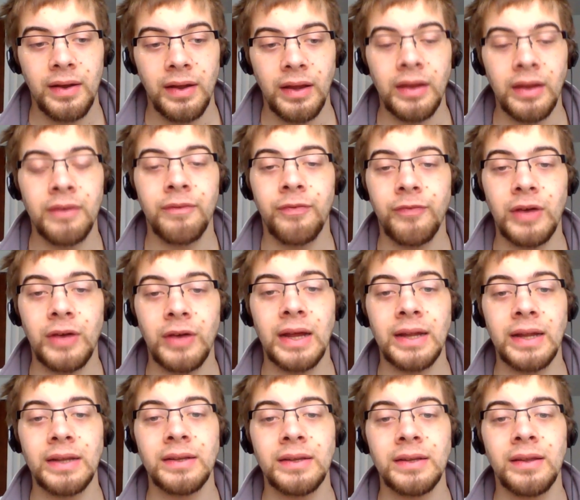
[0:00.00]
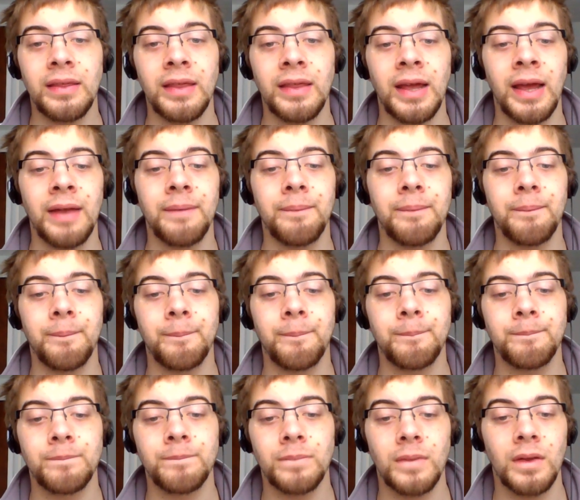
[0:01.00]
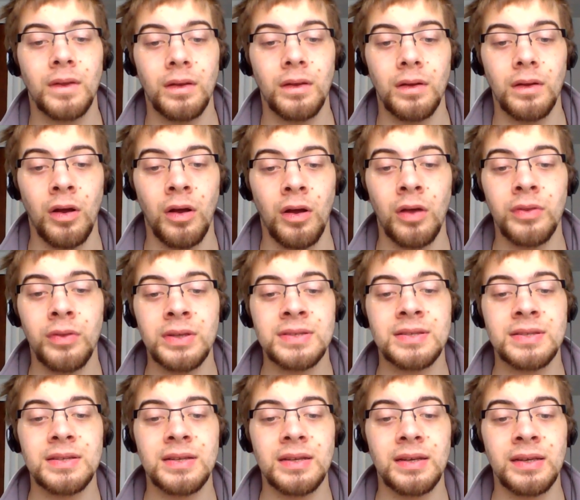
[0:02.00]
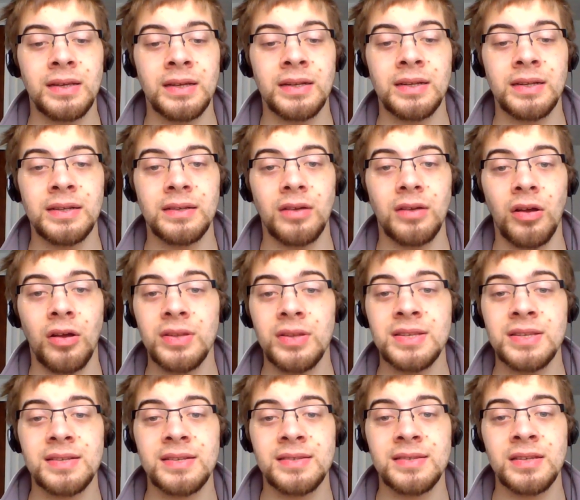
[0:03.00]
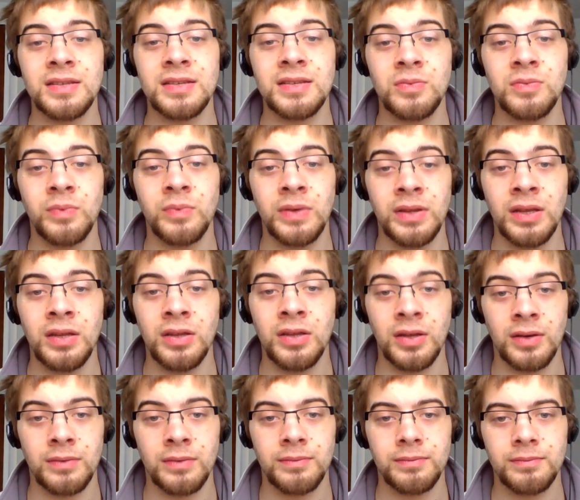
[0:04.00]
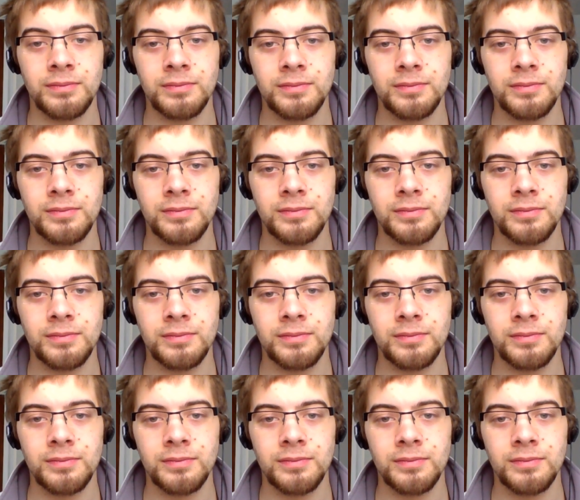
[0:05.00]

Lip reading: and find that all this exists within you.